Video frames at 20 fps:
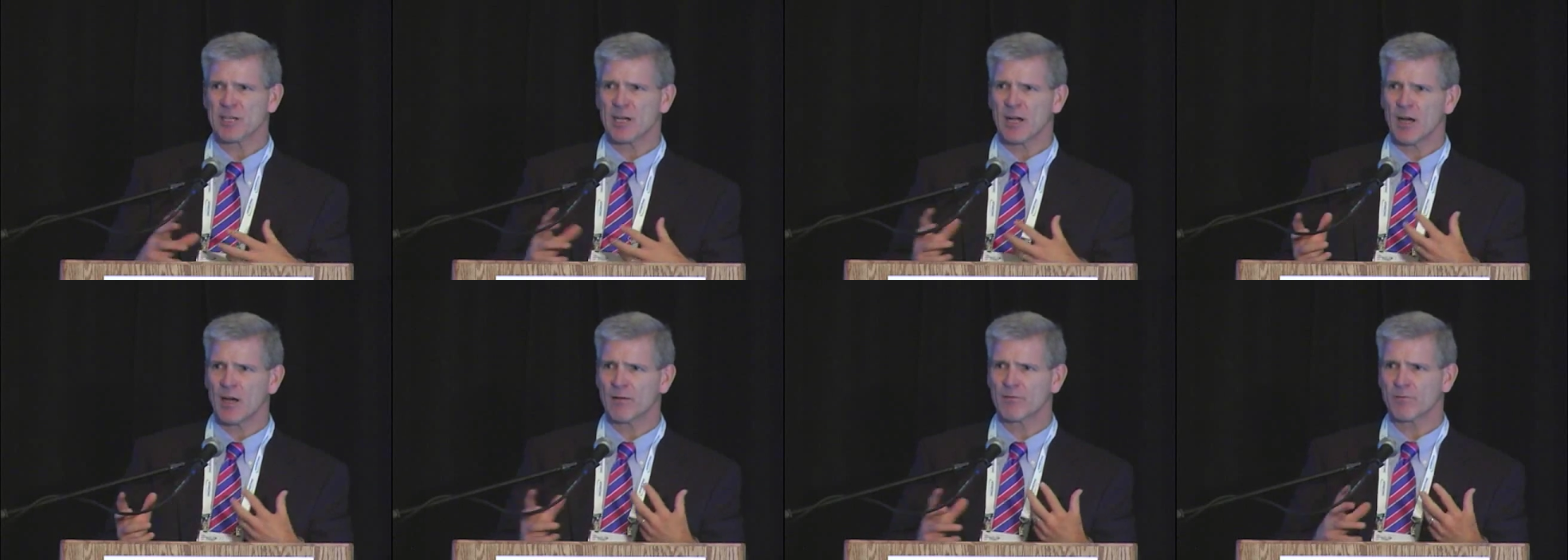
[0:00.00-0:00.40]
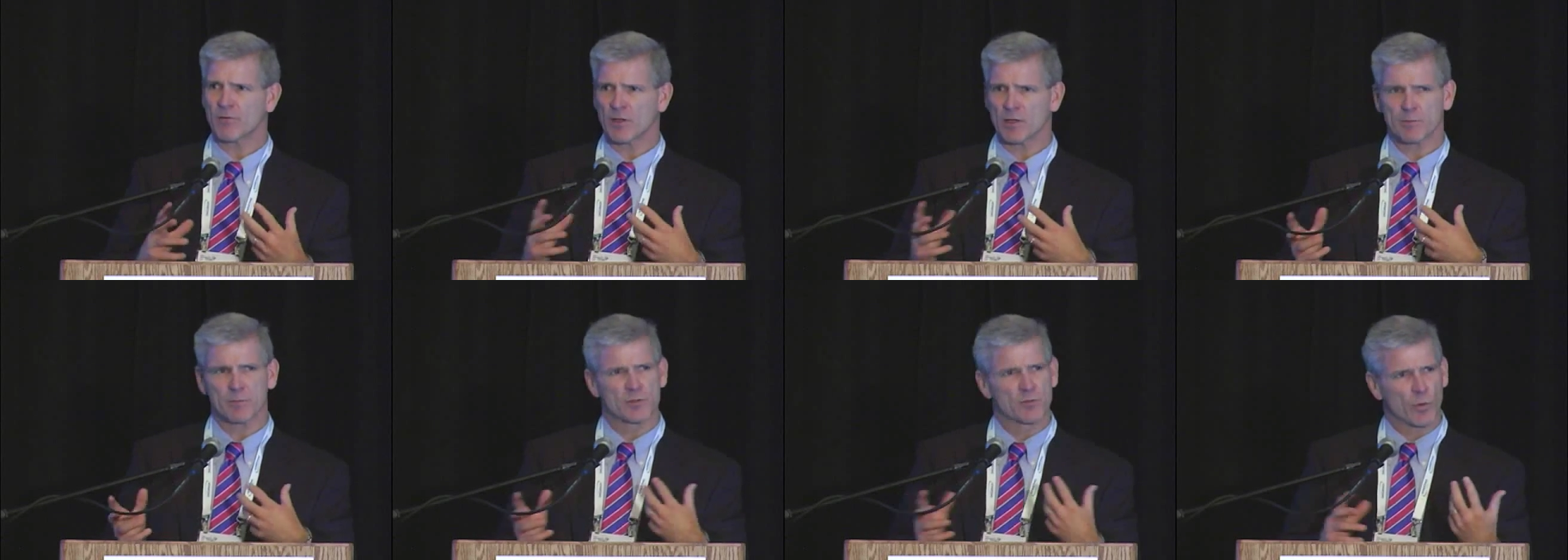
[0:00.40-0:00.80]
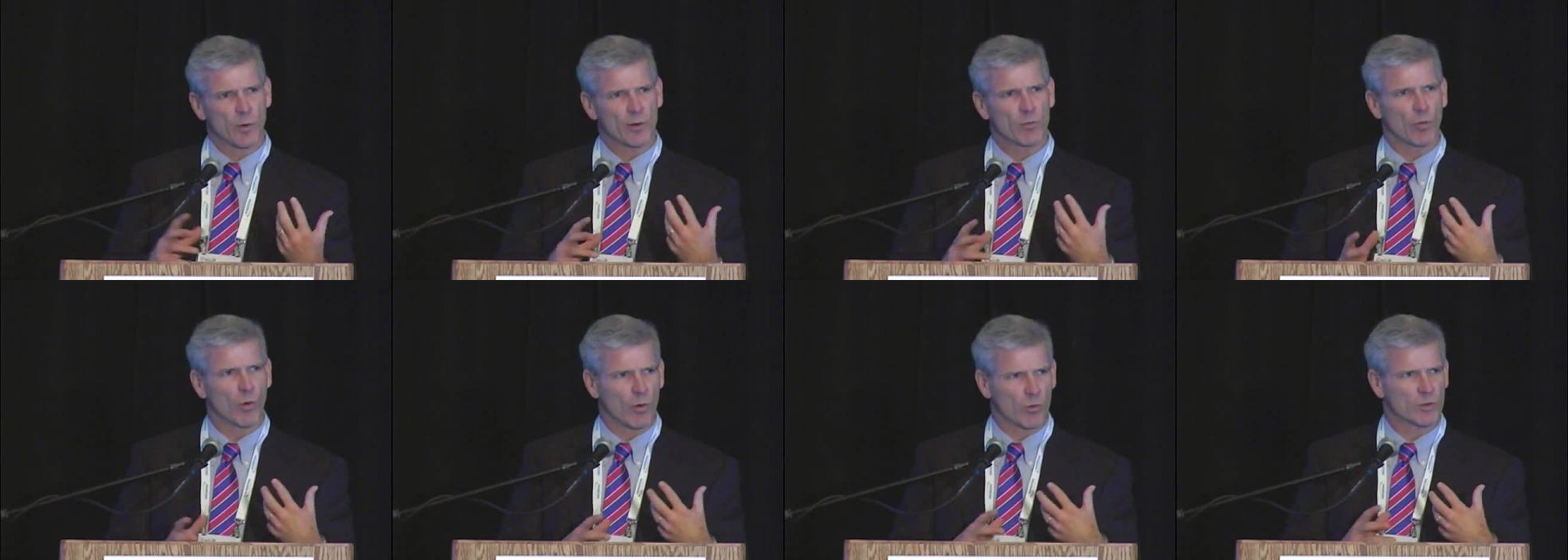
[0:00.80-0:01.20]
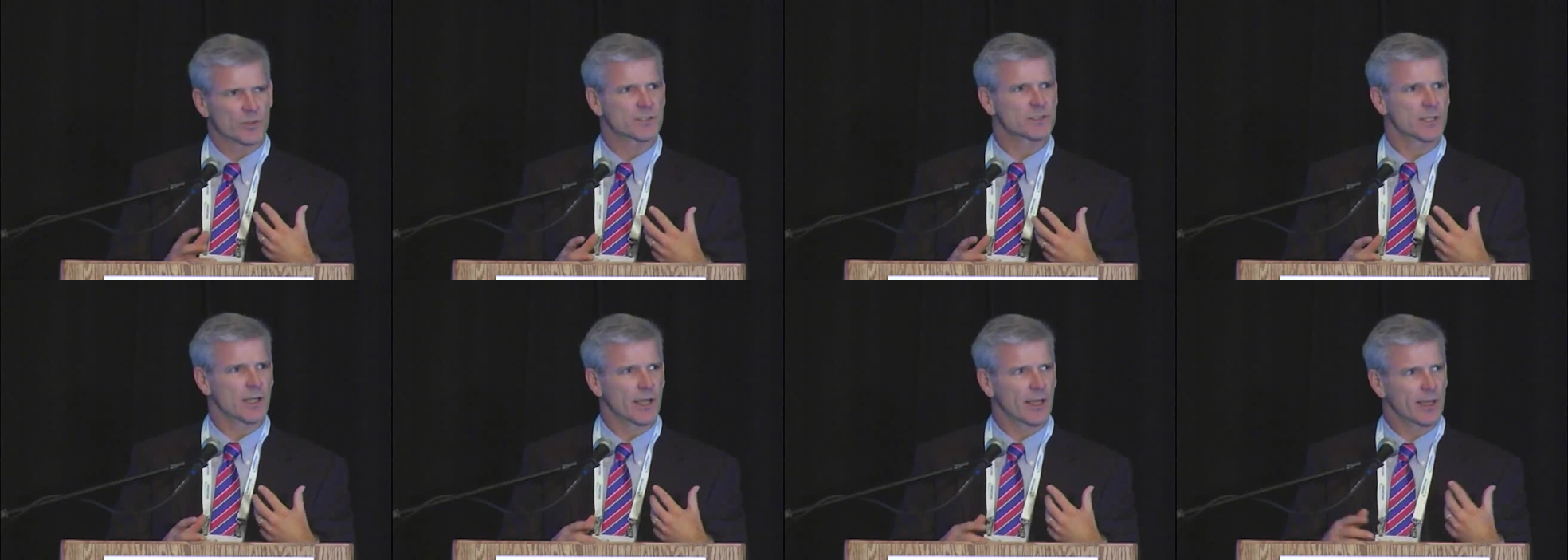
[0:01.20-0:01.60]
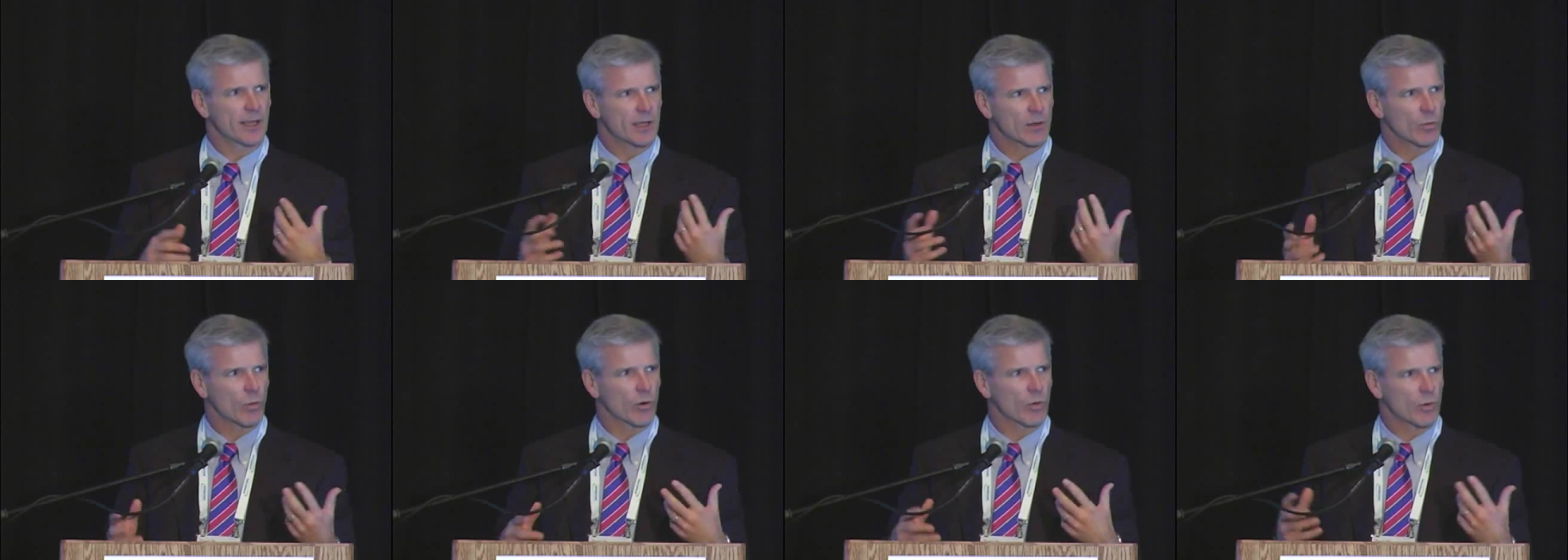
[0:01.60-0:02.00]
conflict between what we're
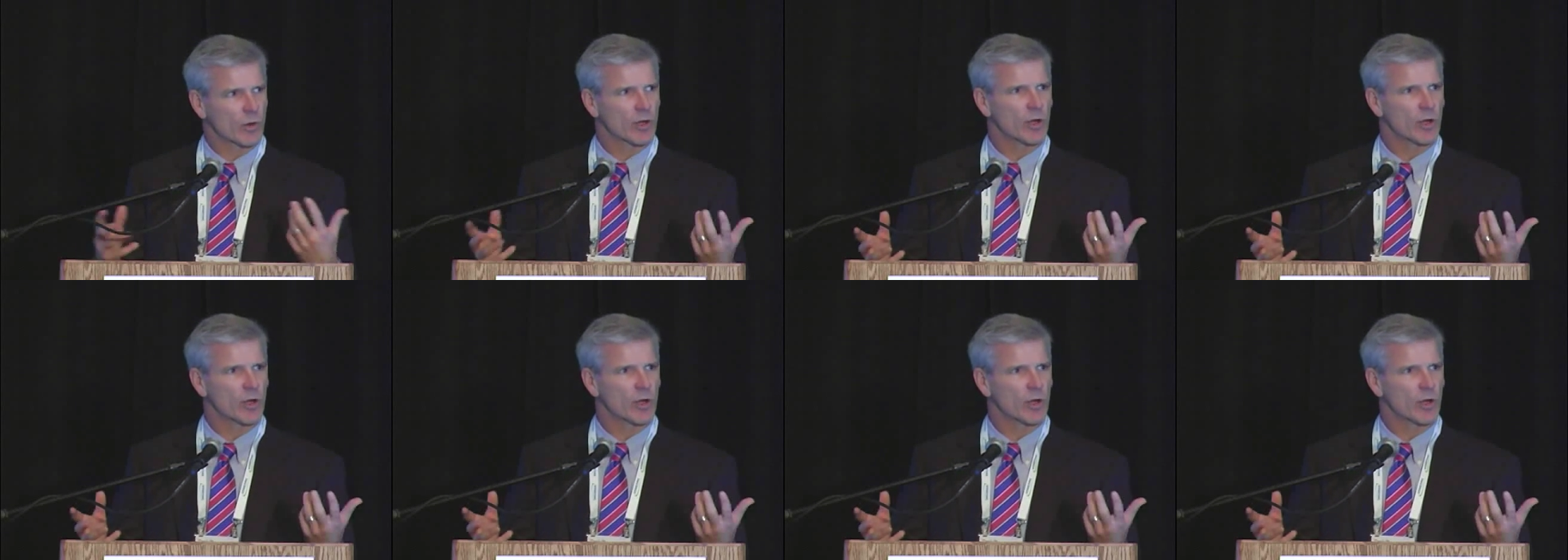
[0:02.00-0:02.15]
saying and where we're